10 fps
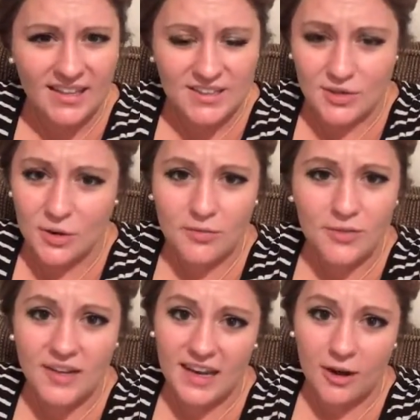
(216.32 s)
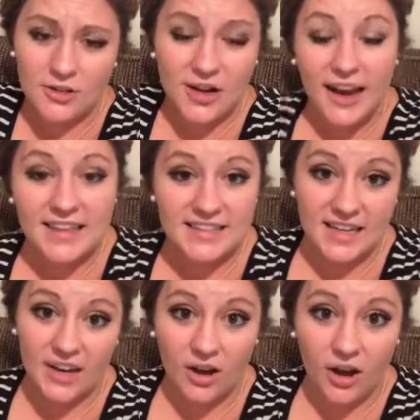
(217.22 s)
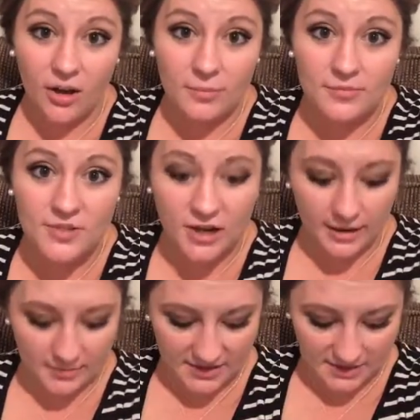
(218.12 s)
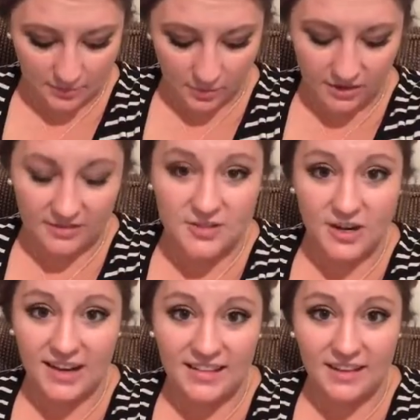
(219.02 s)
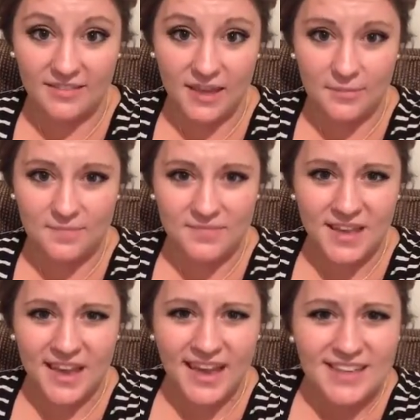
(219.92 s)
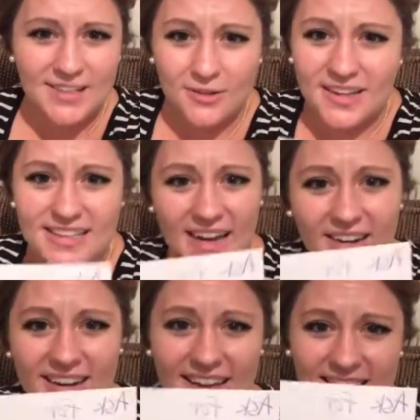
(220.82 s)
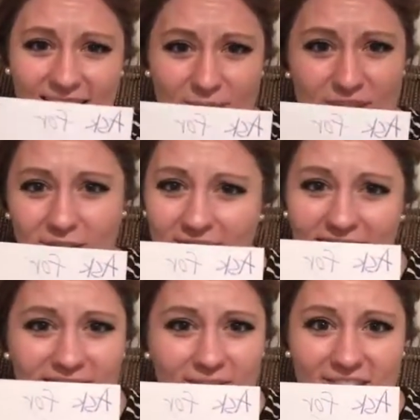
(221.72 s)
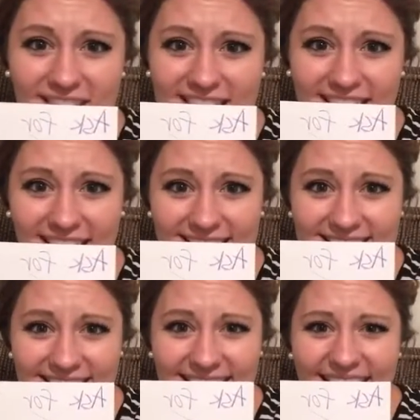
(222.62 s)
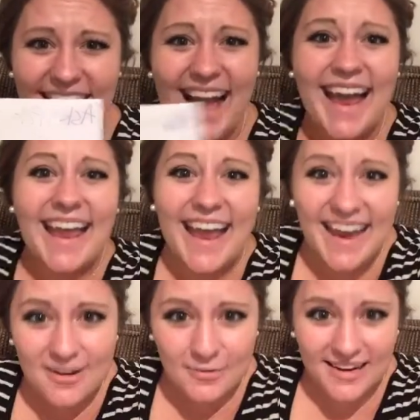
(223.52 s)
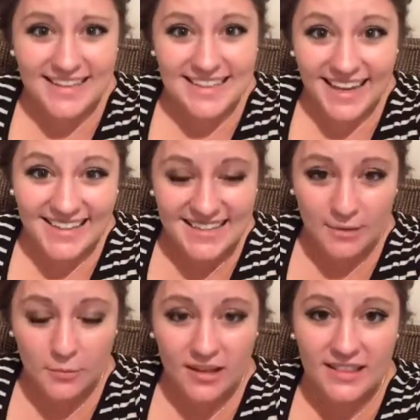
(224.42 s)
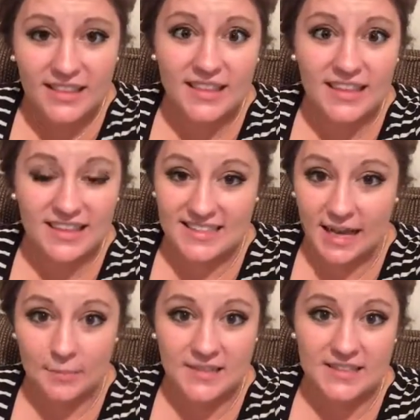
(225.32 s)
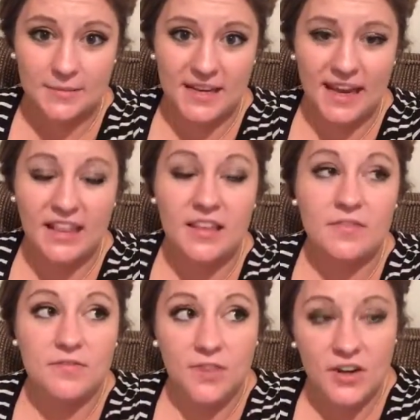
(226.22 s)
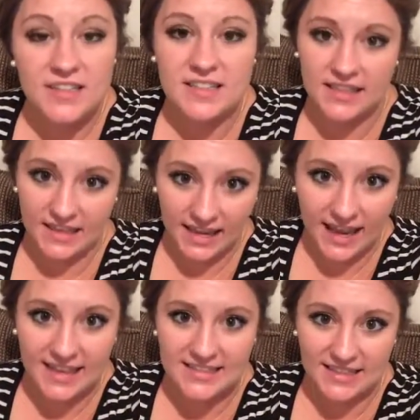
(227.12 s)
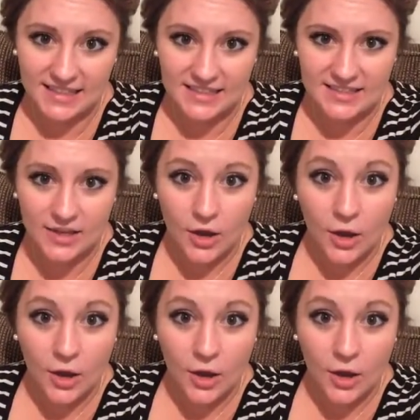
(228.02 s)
So don't freak out. Try and stay calm. Try and be supportive. Try and love them. Don't interrogate them. Don't ask for details. I hate when I tell someone that this happened to me and the first thing they ask is,